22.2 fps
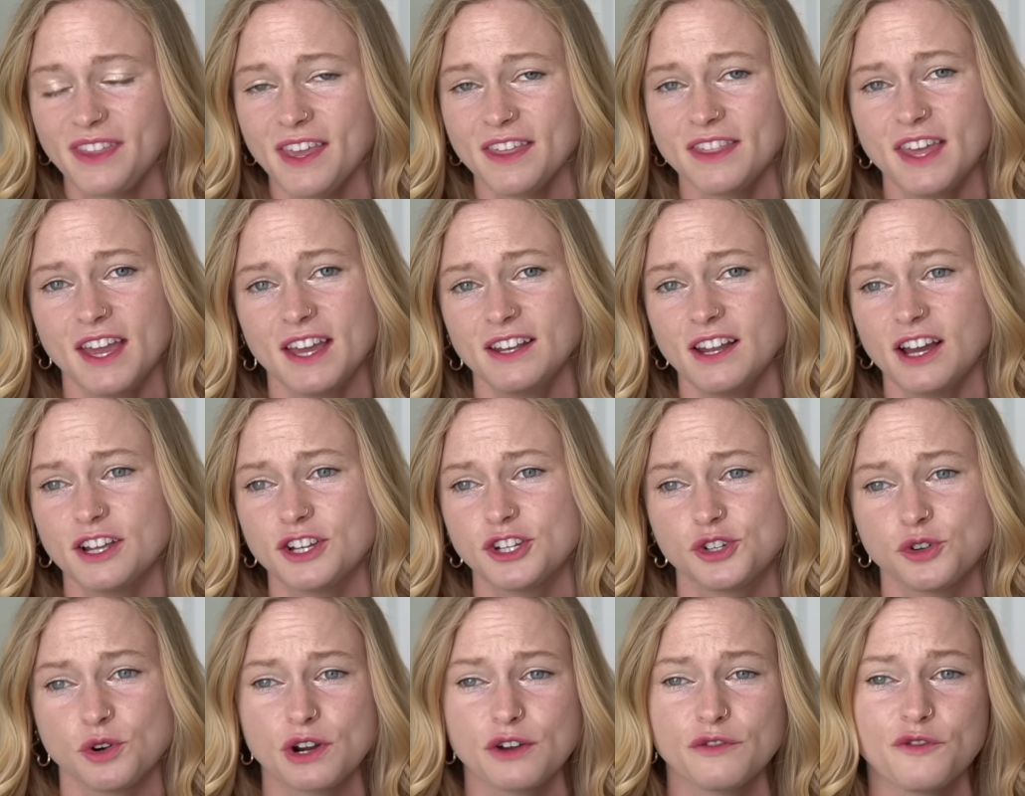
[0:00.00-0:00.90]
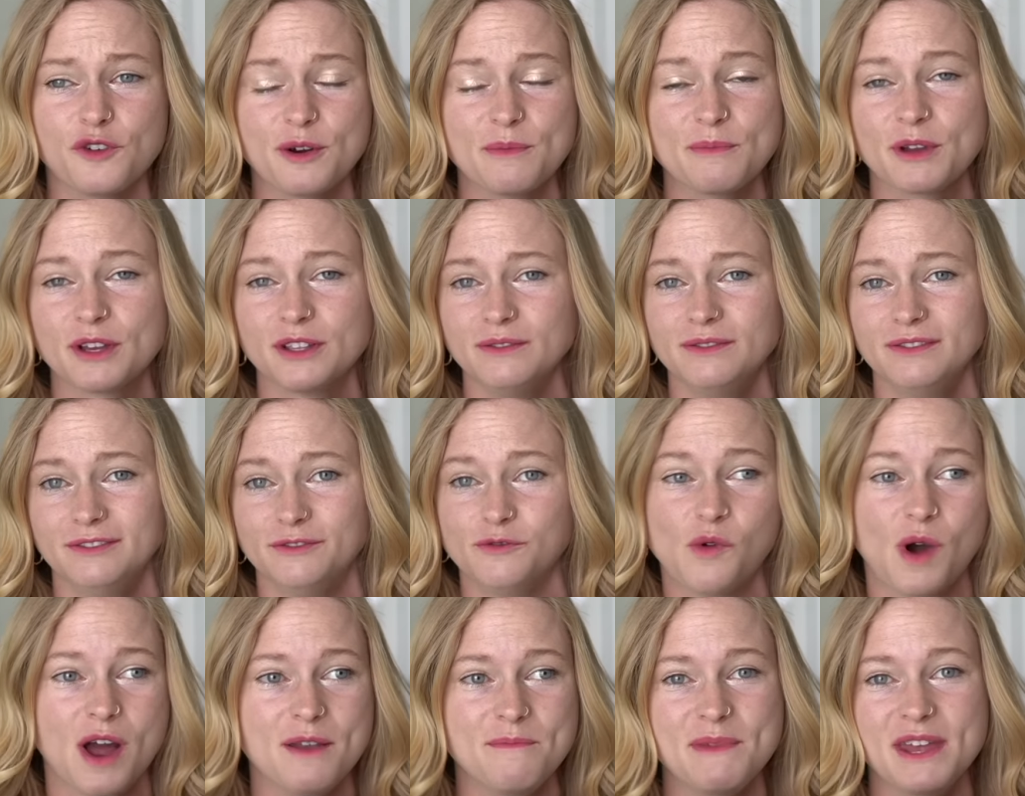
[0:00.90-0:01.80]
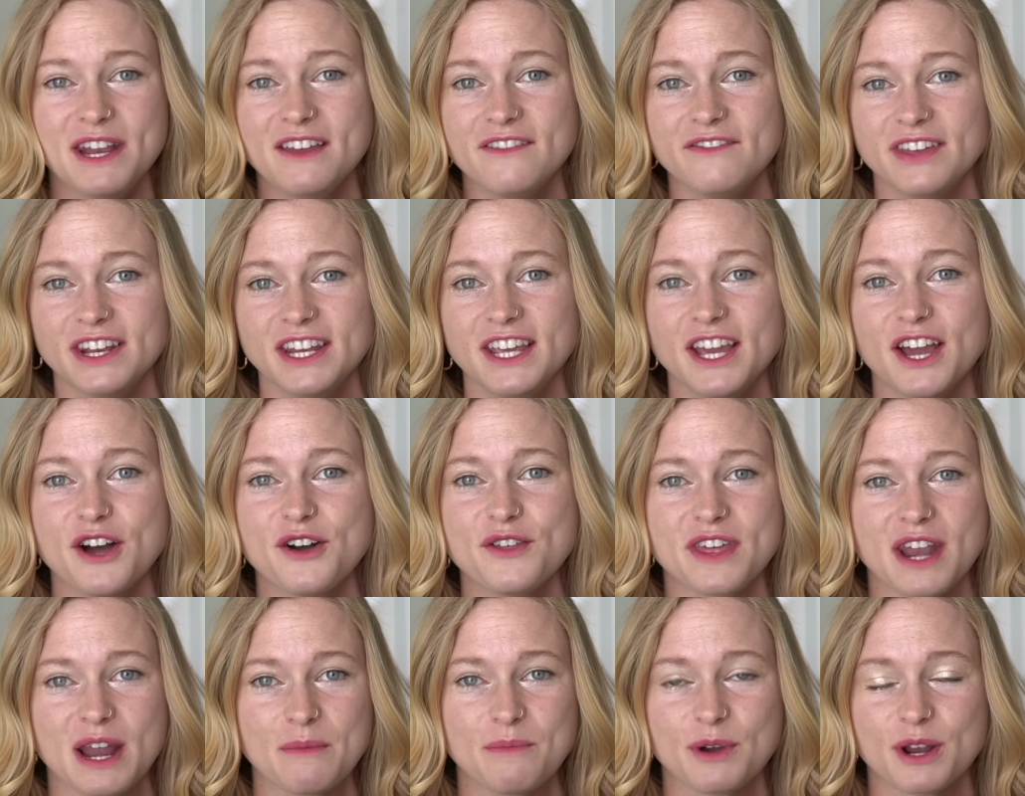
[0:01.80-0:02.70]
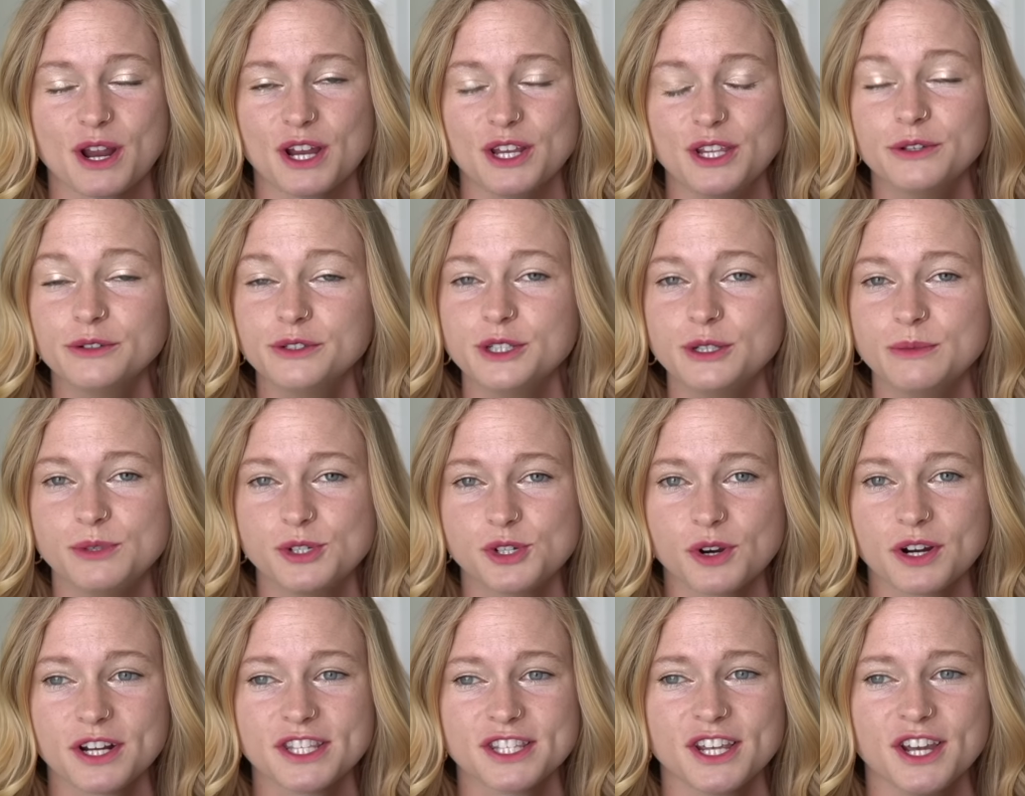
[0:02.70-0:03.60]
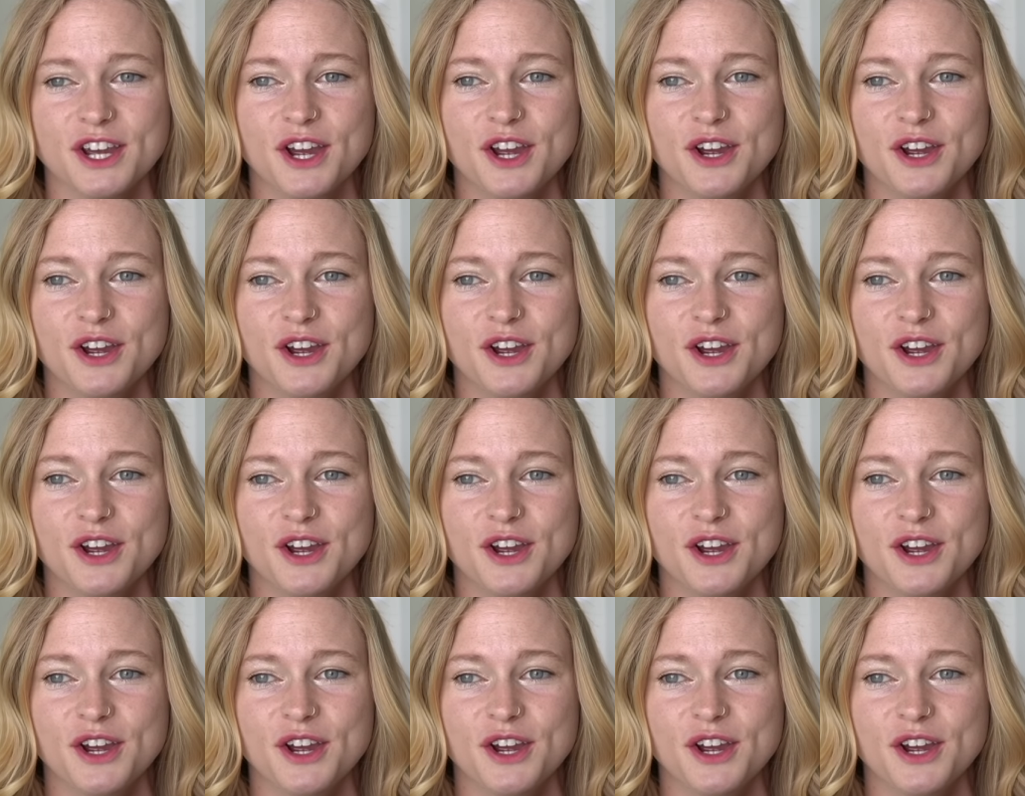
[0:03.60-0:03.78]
that a short form one minute video that I put on YouTube Shorts